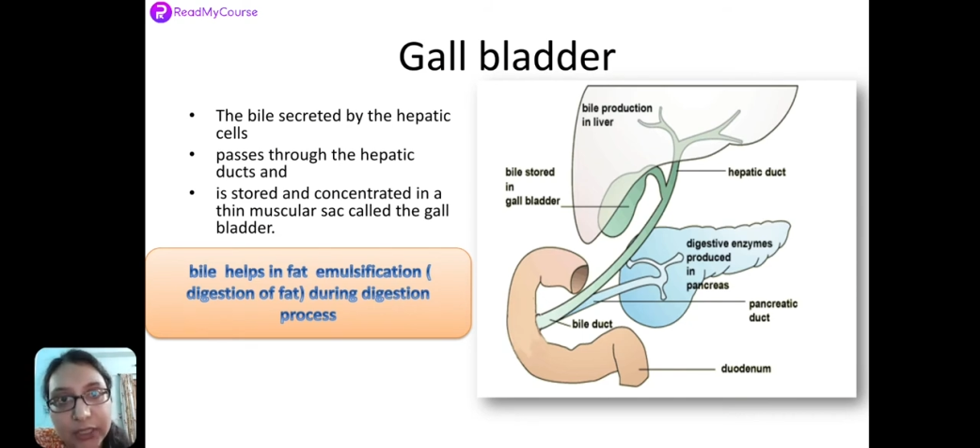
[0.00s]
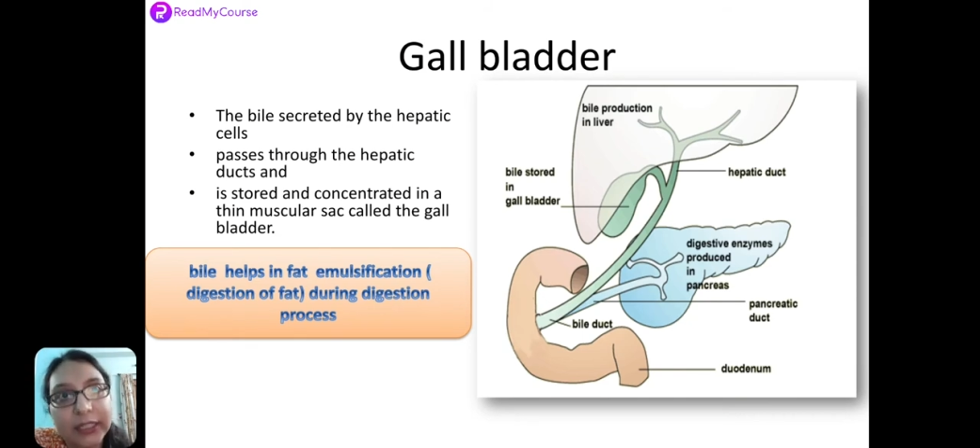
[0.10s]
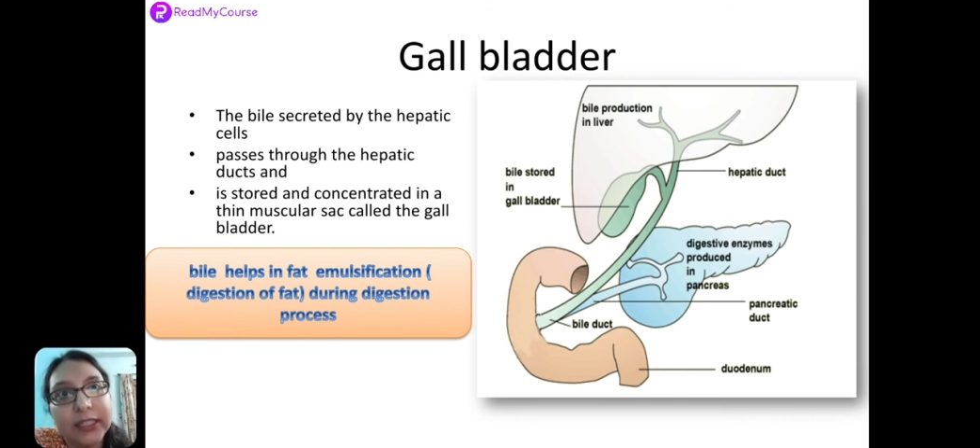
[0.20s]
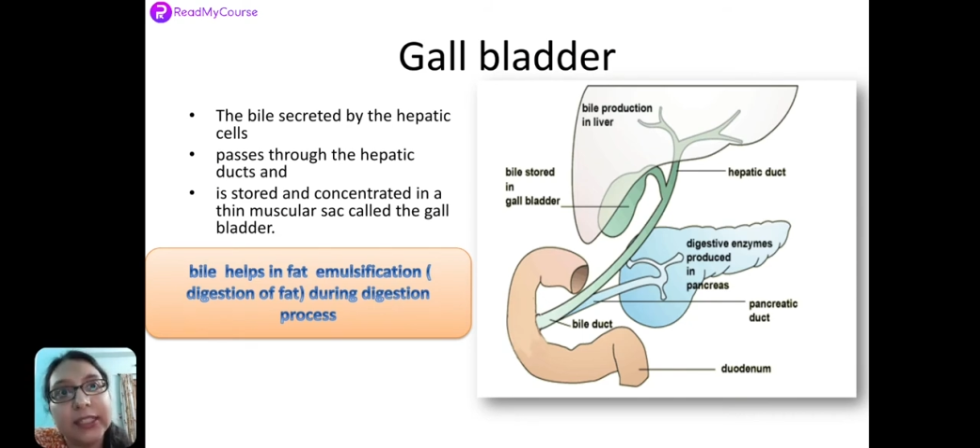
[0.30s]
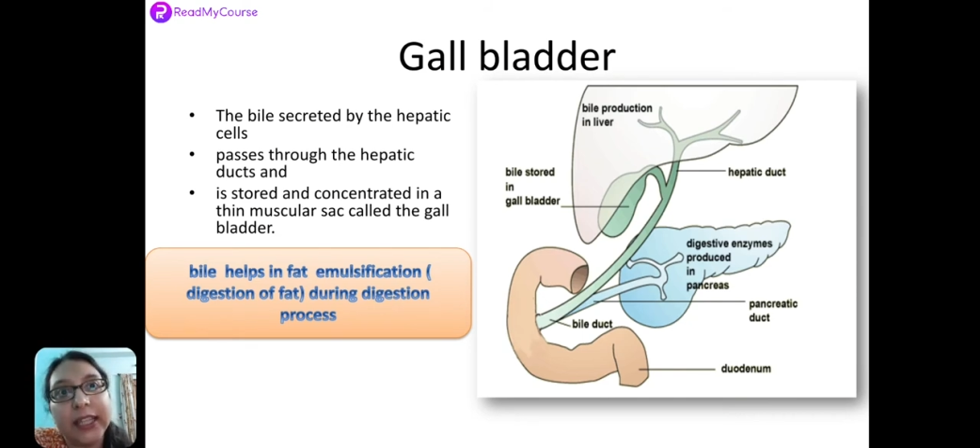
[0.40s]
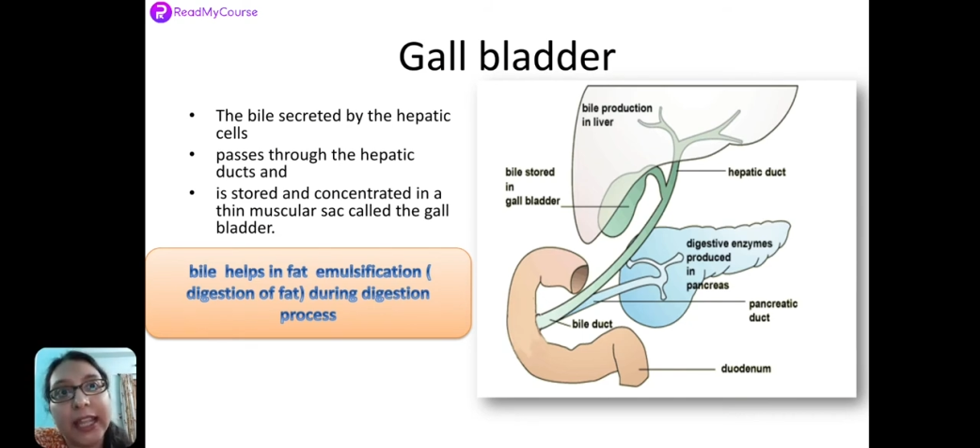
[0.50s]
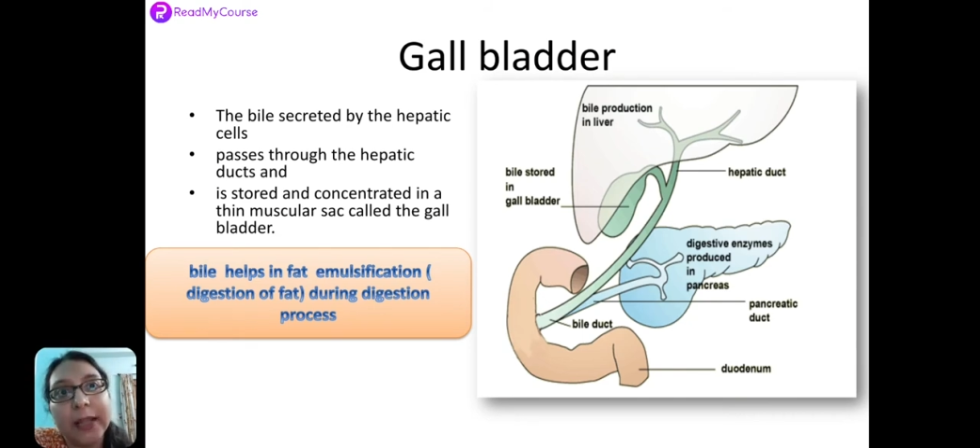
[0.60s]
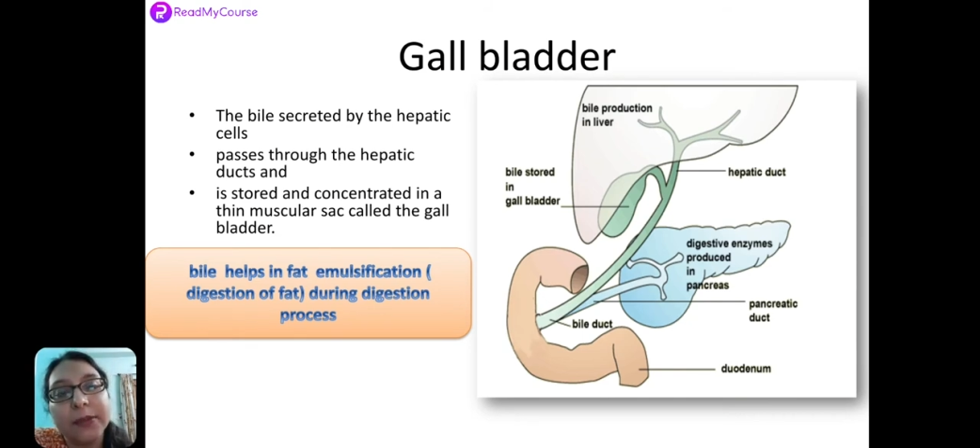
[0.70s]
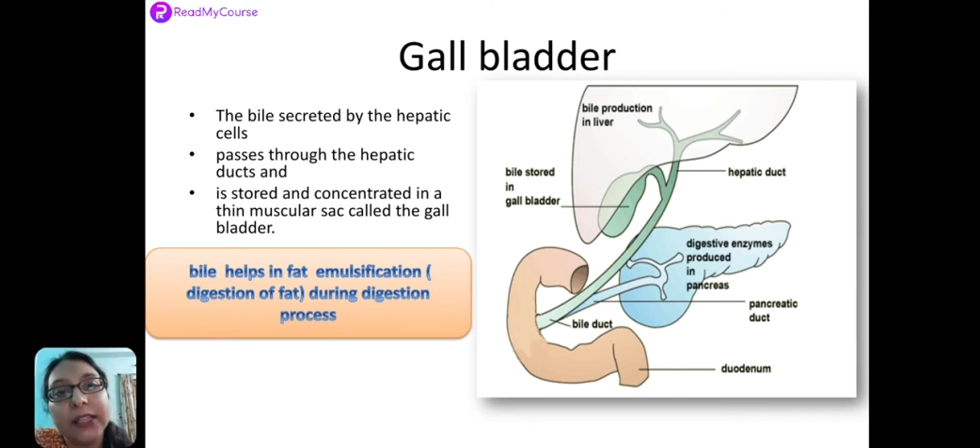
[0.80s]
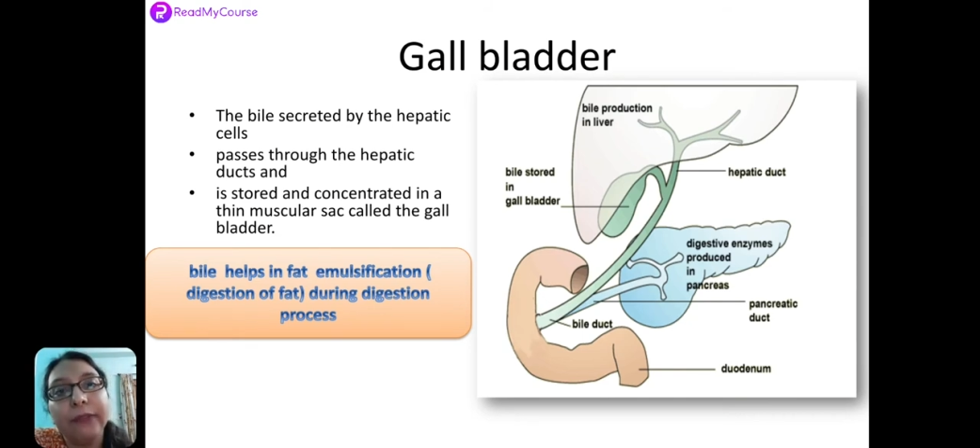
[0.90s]
that is it
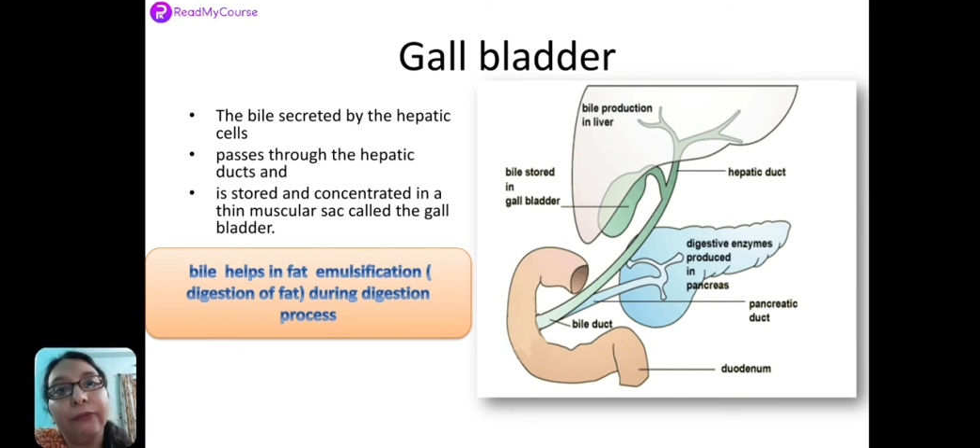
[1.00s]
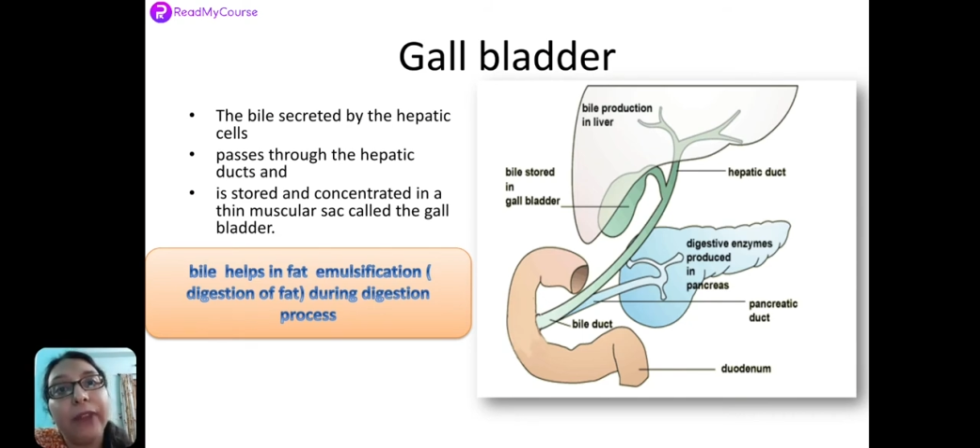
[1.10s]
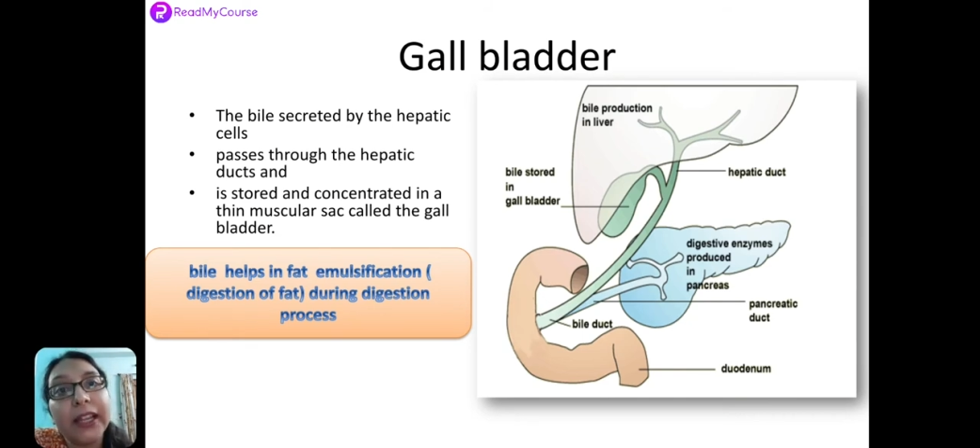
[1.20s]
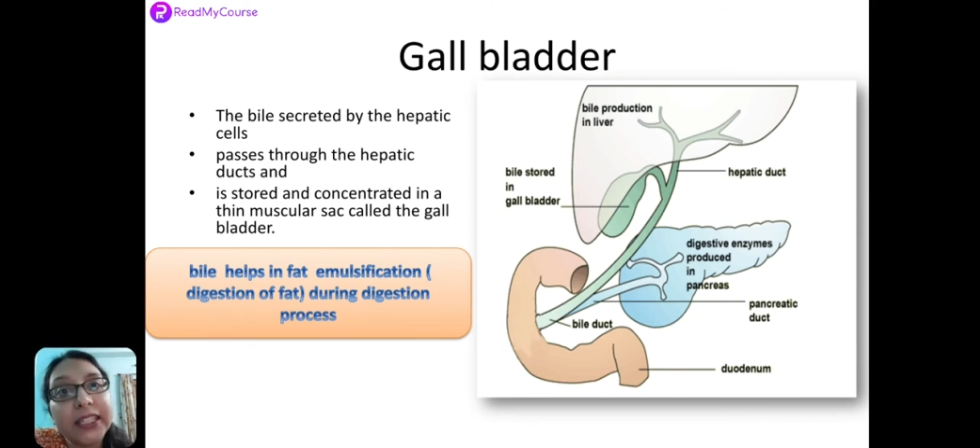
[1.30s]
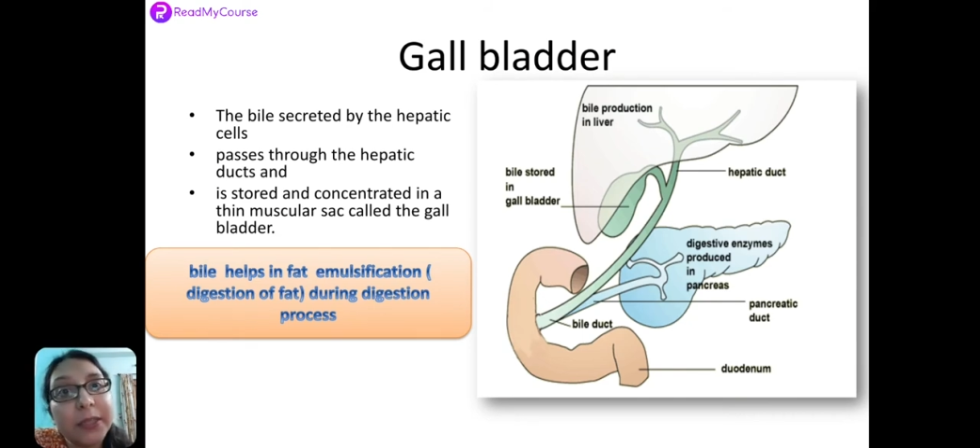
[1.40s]
helps in fat